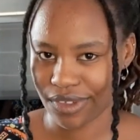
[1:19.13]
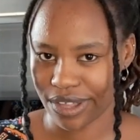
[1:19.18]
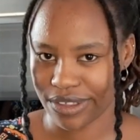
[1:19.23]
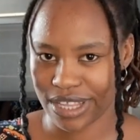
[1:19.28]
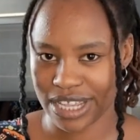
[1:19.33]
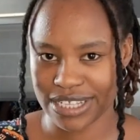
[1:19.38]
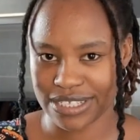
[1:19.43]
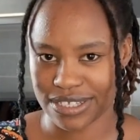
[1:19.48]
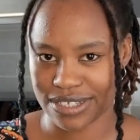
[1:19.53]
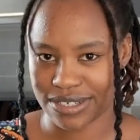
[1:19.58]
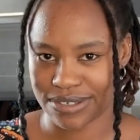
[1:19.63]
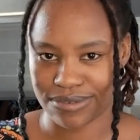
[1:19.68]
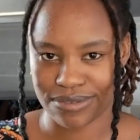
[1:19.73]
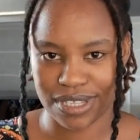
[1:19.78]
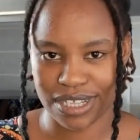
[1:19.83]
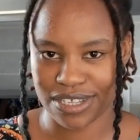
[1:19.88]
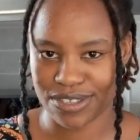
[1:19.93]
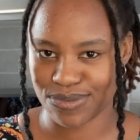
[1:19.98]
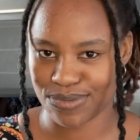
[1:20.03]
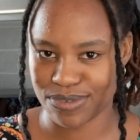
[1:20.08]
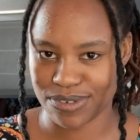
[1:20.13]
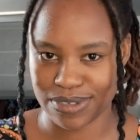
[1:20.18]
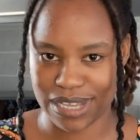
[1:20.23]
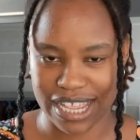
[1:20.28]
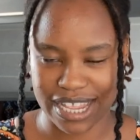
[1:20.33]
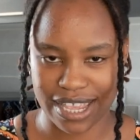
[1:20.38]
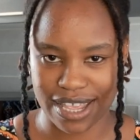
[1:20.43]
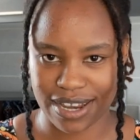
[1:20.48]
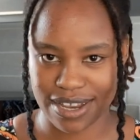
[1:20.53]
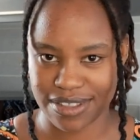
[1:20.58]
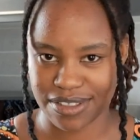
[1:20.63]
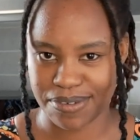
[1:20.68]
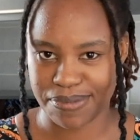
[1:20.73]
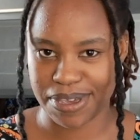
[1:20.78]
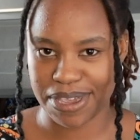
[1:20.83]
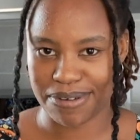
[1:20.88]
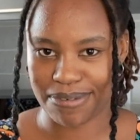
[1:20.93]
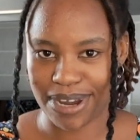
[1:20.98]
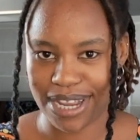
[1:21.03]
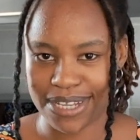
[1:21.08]
things won't like get in the
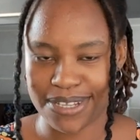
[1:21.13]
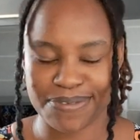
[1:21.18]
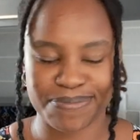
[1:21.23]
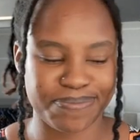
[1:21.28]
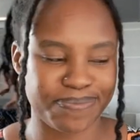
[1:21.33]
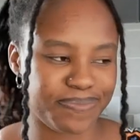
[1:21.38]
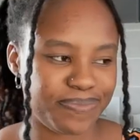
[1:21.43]
way, right?